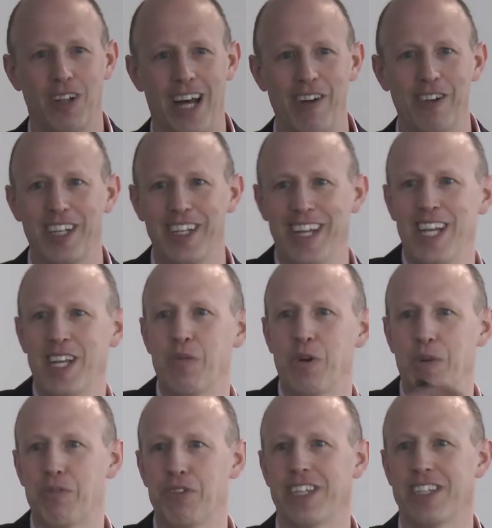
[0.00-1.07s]
How can anyone
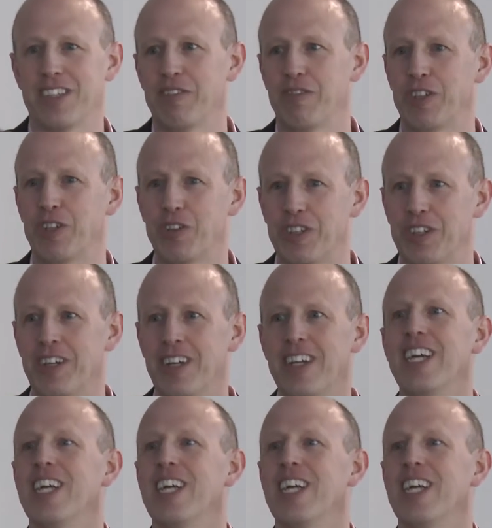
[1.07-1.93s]
predict the future?